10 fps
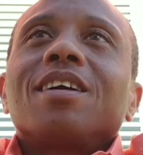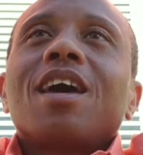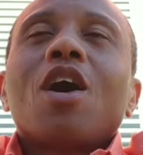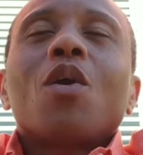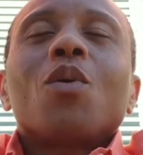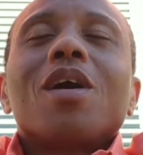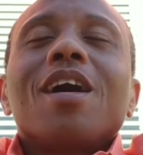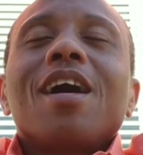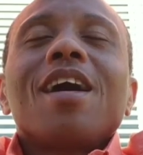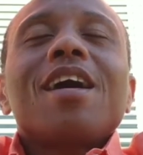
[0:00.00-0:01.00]
Now,
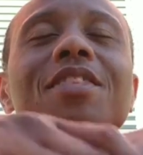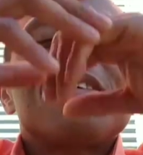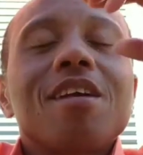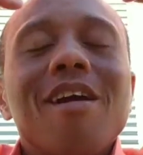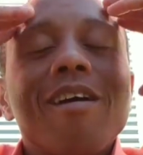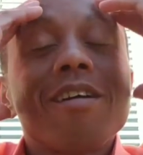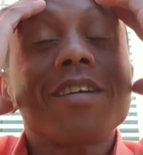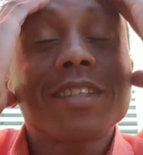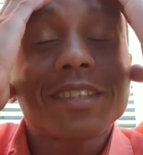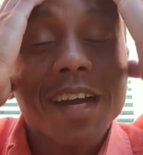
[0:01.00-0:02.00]
I had the
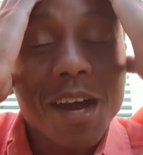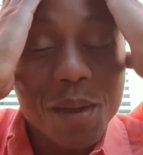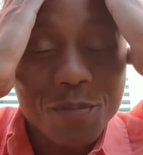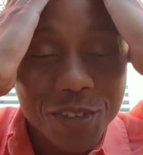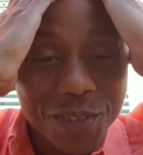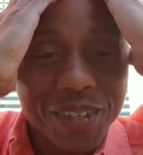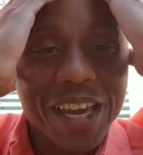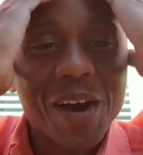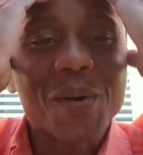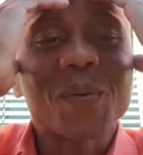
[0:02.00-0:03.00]
hardest time
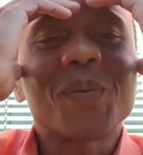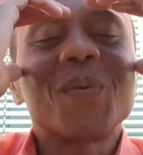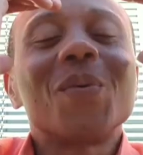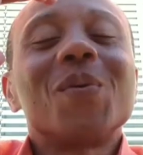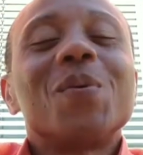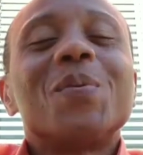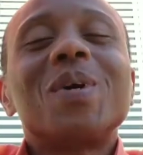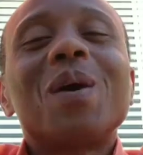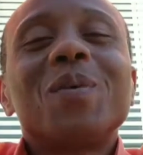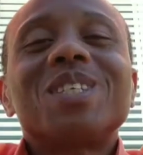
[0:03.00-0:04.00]
figuring out
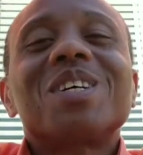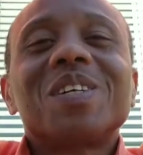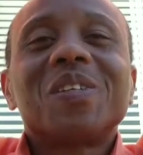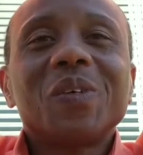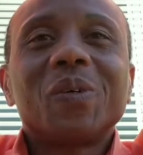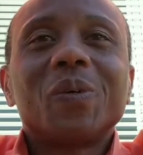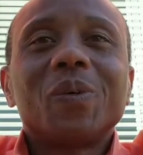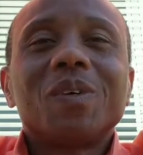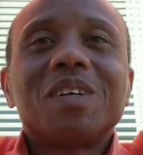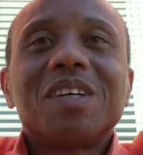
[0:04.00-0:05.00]
what I was gonna
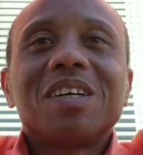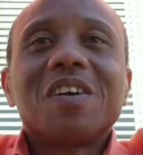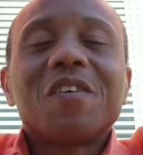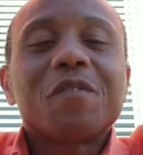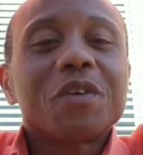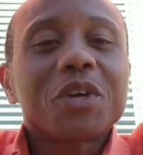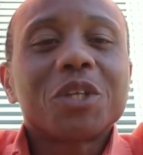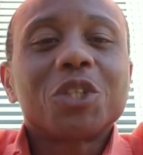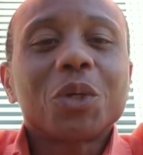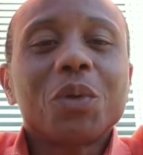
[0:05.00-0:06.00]
do for the
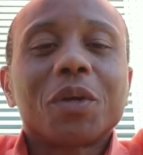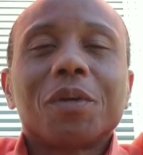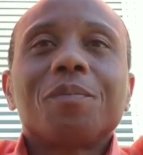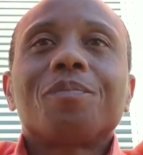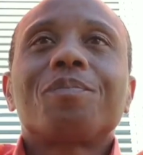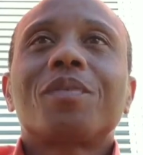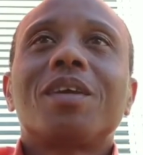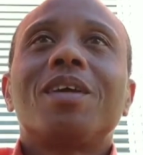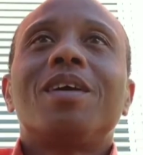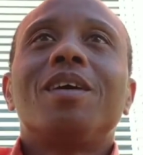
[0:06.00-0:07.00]
controller,
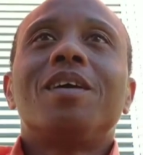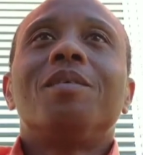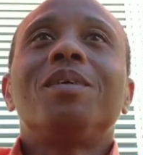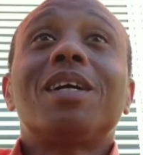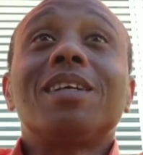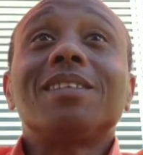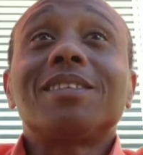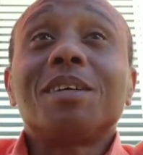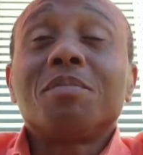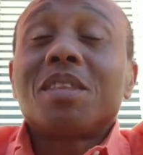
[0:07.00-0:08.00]

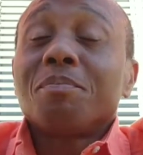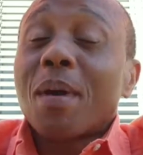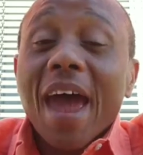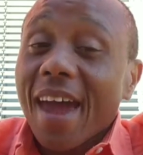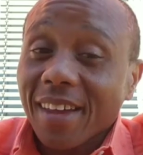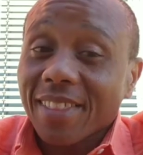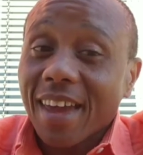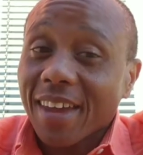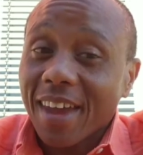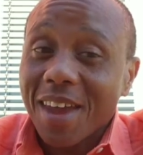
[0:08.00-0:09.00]
because the bag
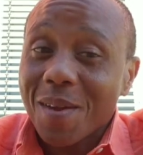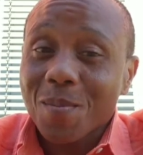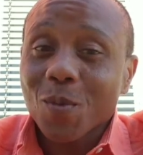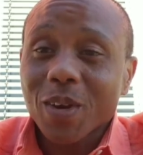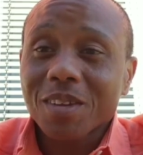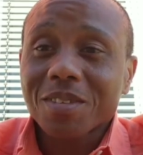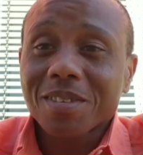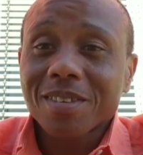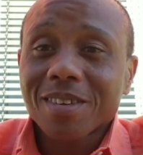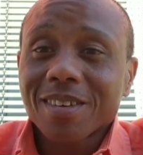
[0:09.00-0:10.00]
that came
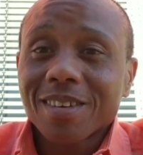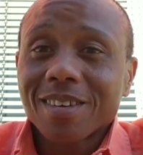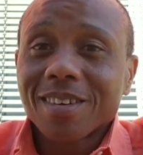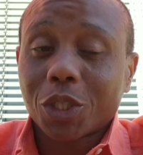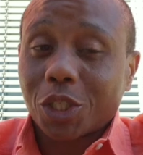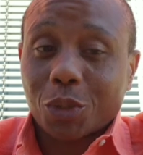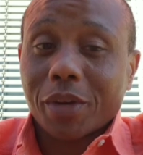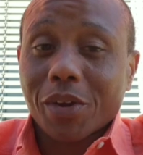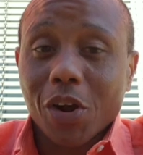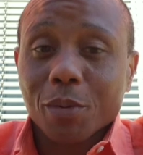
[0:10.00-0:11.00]
with just
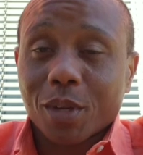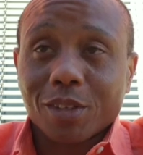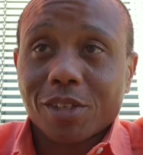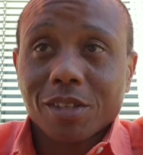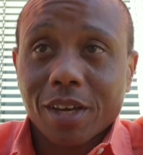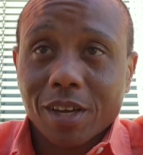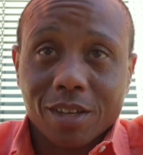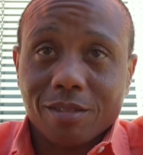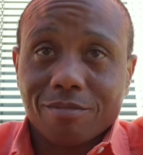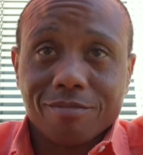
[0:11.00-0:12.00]
straight garbage.
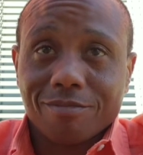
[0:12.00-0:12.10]
Like,